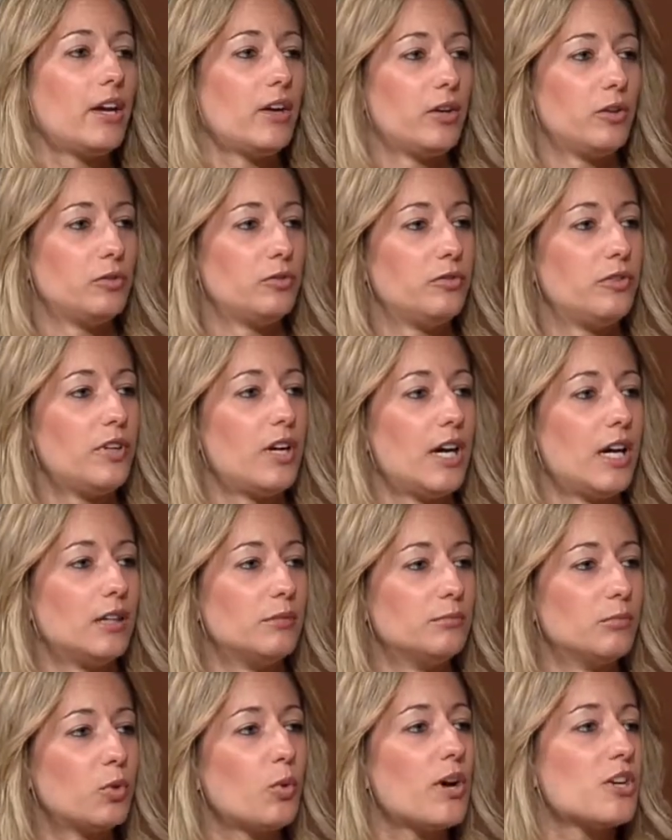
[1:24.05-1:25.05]
of
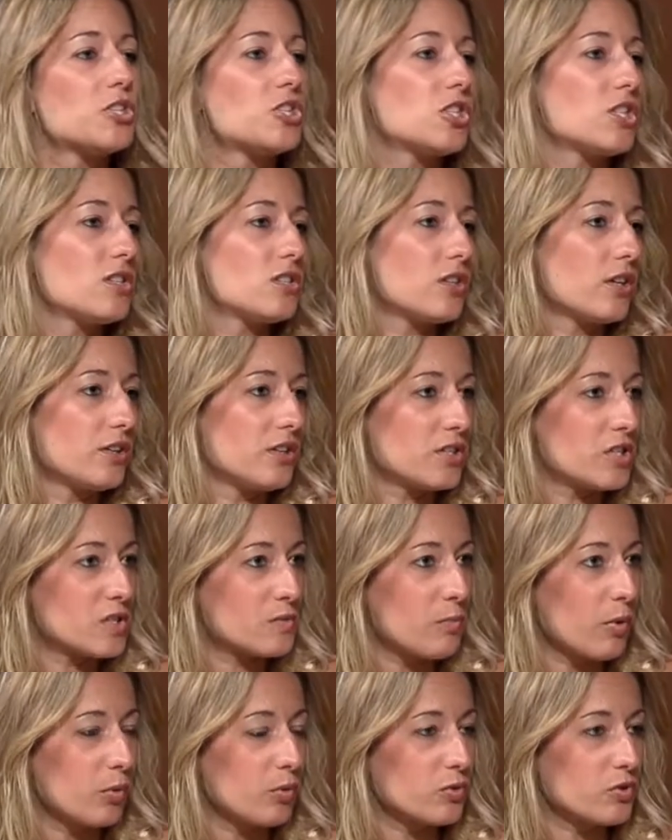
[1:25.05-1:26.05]
questions on
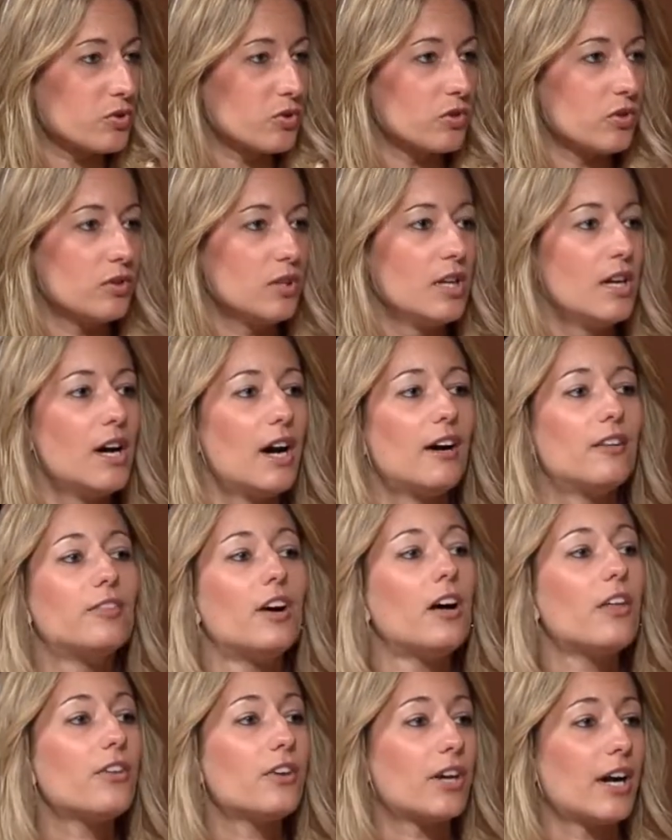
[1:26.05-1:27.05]
disposal of
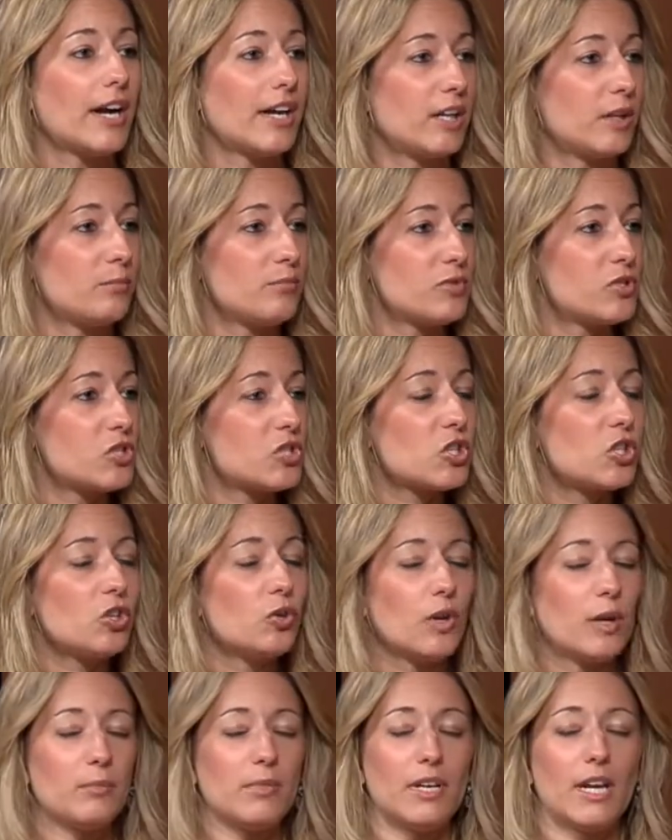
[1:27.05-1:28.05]
other items
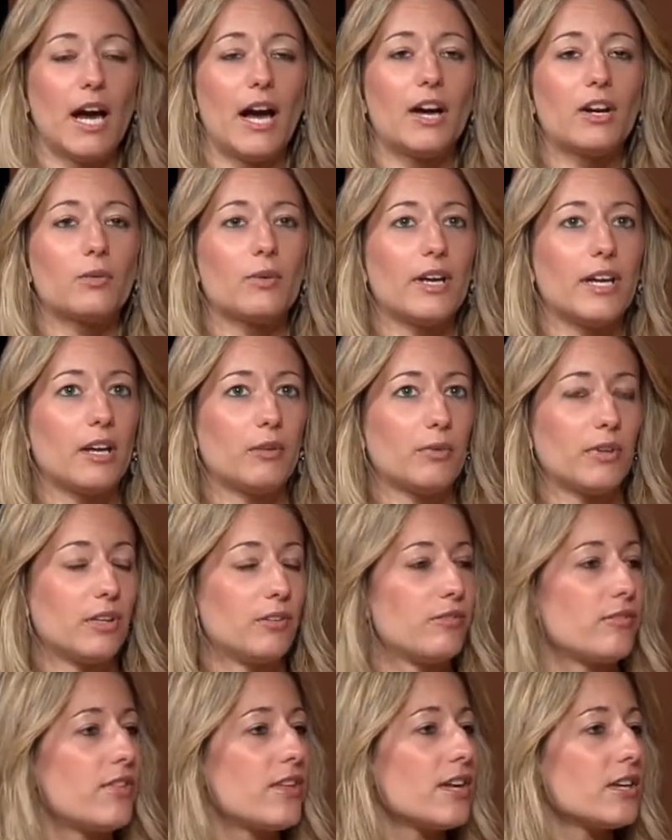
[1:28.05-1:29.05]
too. I mean, how do I get rid
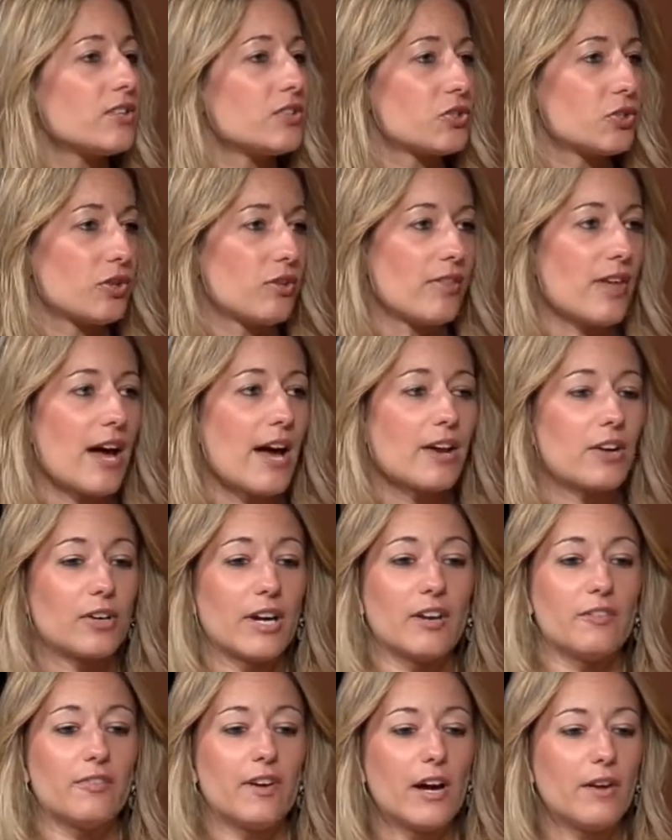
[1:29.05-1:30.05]
of this or that? Or
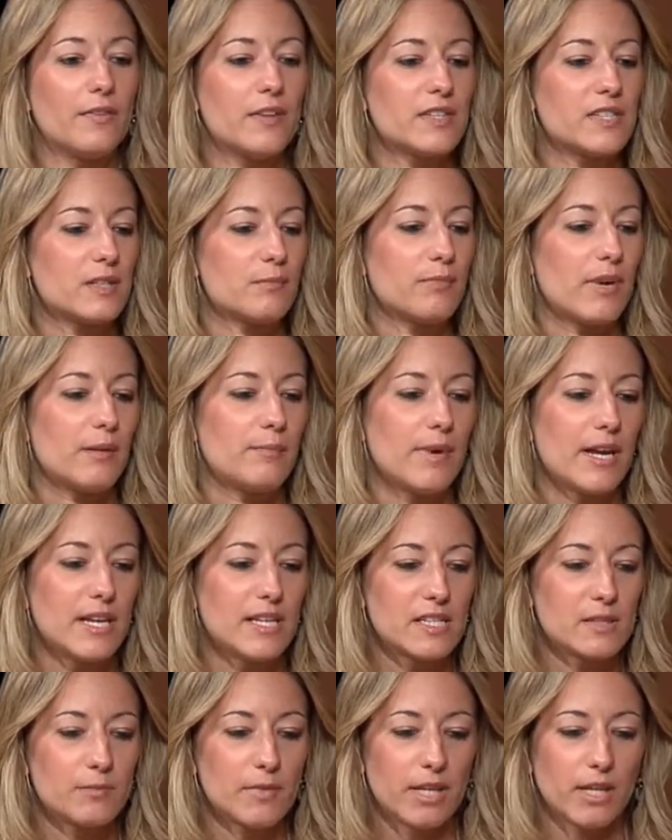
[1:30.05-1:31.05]
I found this in my
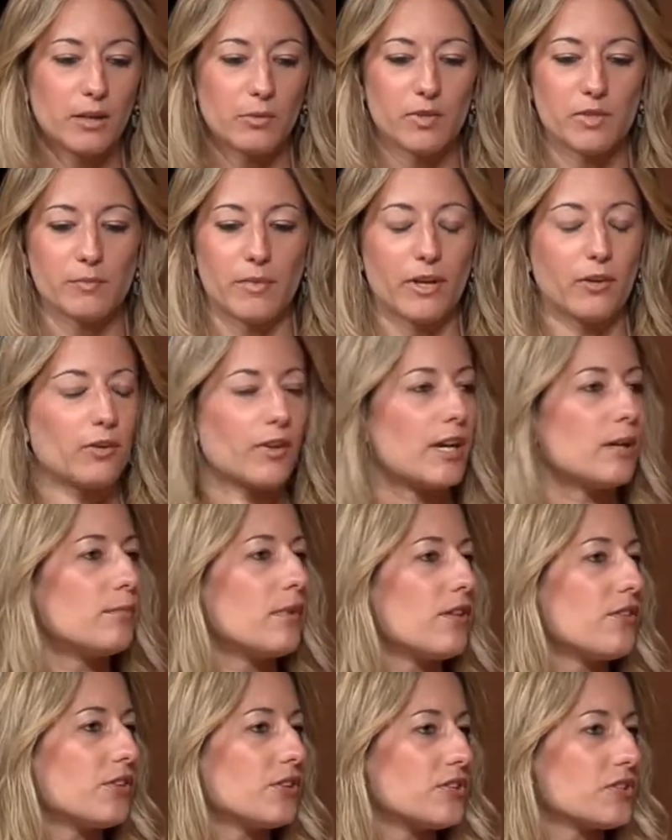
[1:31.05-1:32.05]
basement, it was my
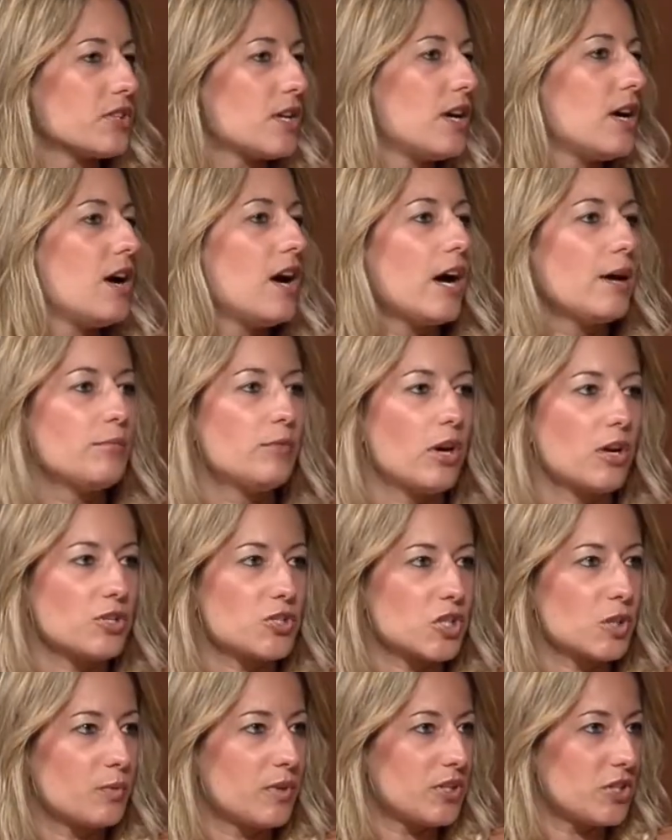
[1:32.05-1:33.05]
grandmother's, I'm not
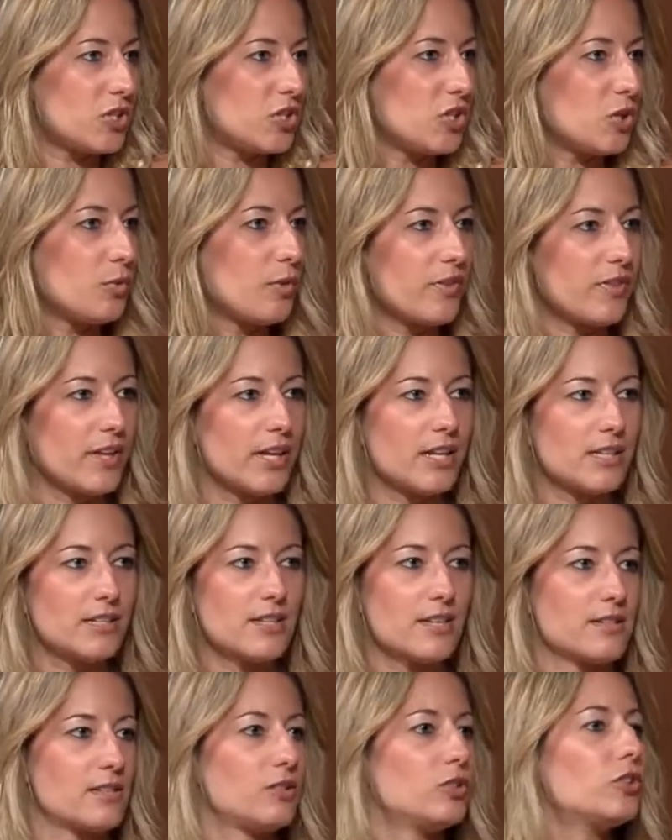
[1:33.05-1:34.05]
sure what to do with it. It
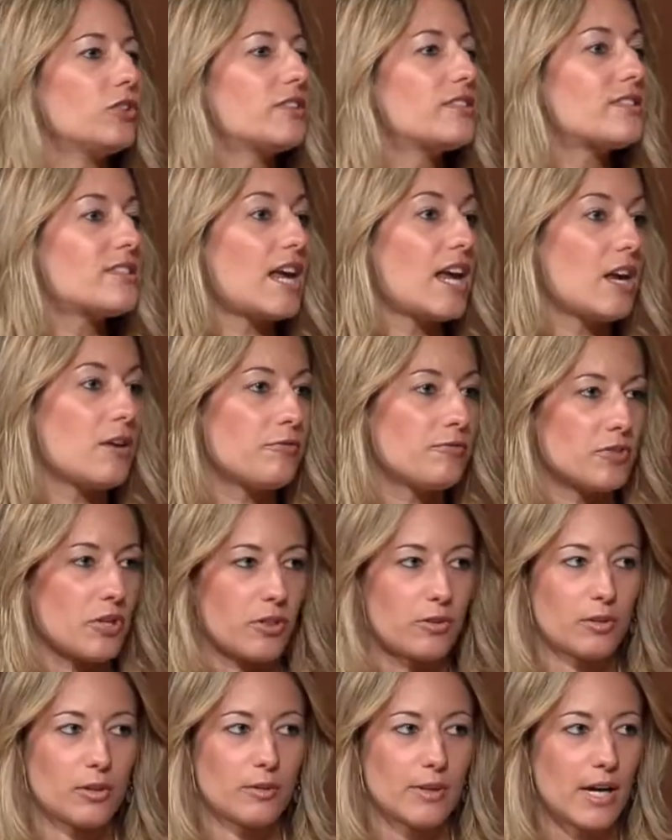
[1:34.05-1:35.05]
doesn't look safe to
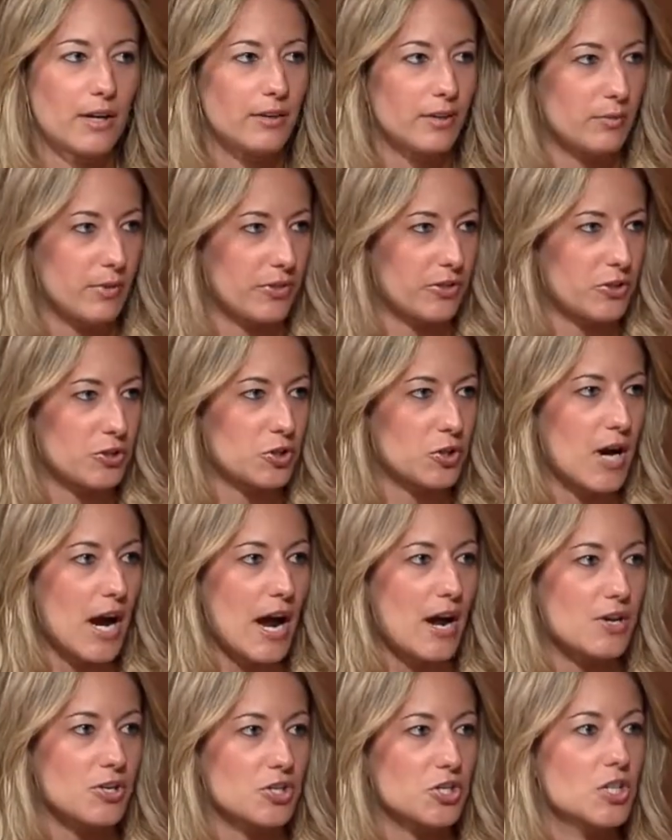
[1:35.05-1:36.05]
throw out with the
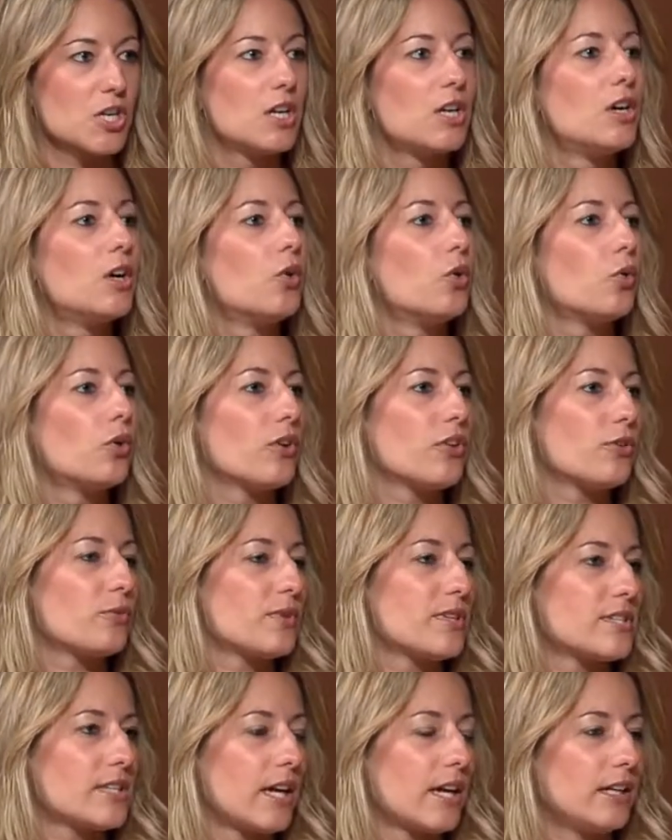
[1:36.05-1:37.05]
trash or the
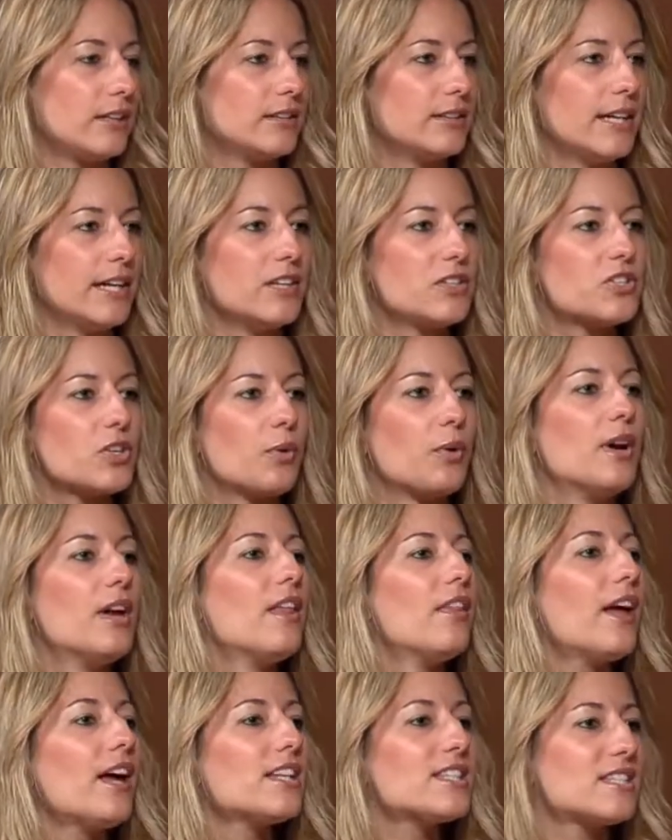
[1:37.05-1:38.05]
recycling. So
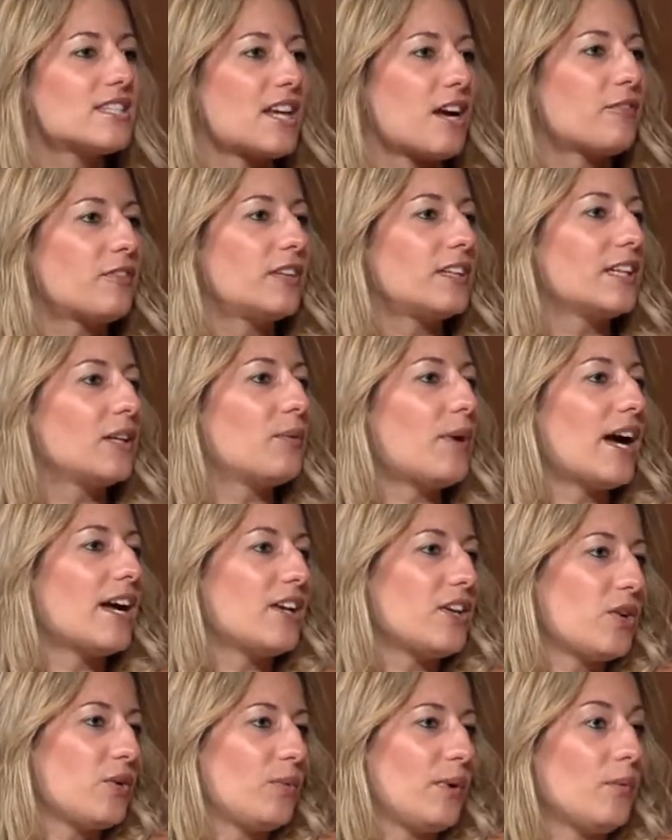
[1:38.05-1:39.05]
that's definitely why I
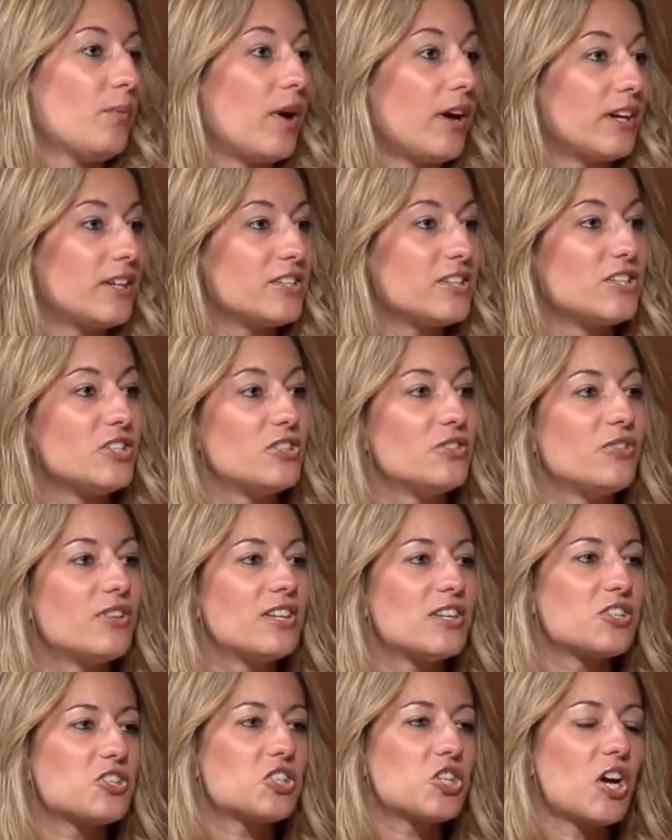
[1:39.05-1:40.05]
know we wanted to do
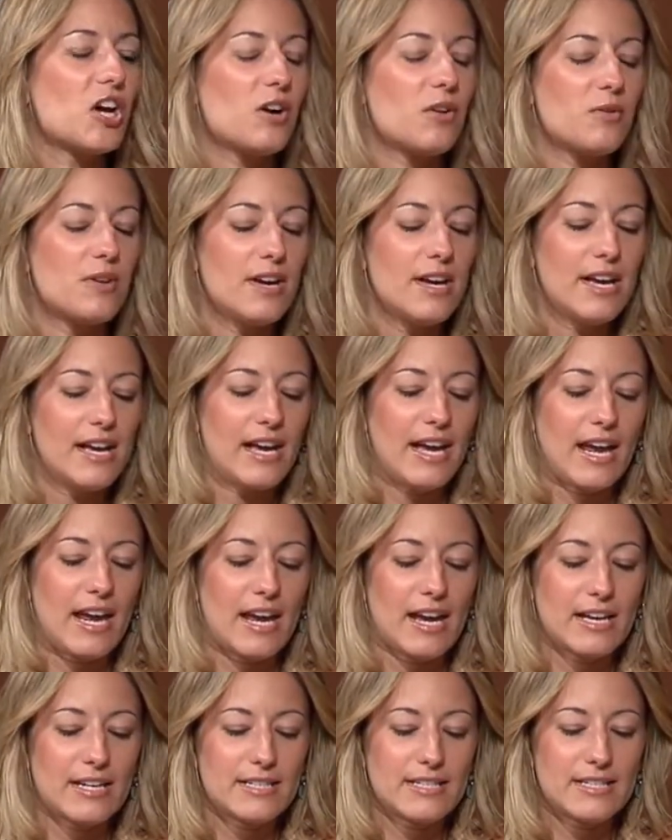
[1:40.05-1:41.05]
this show.
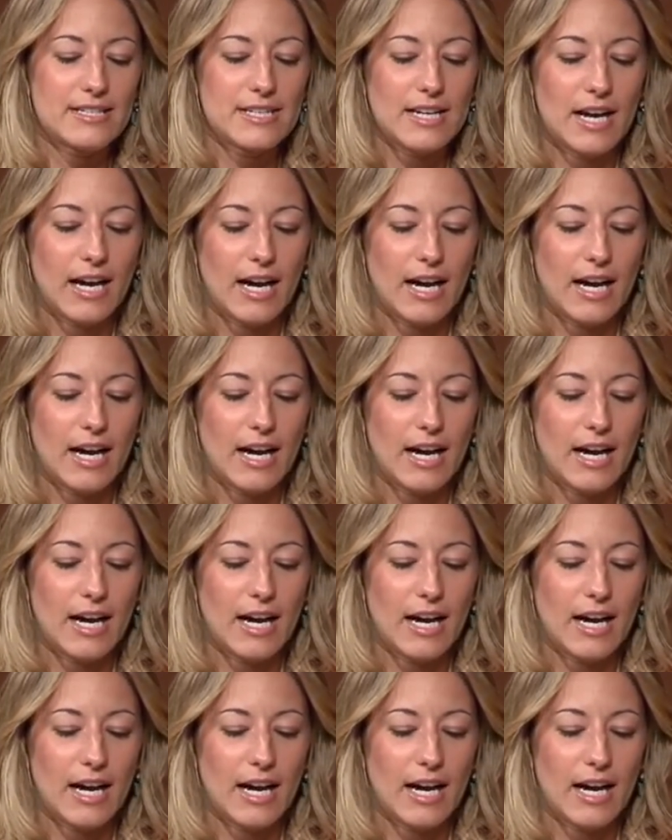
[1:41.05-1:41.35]
And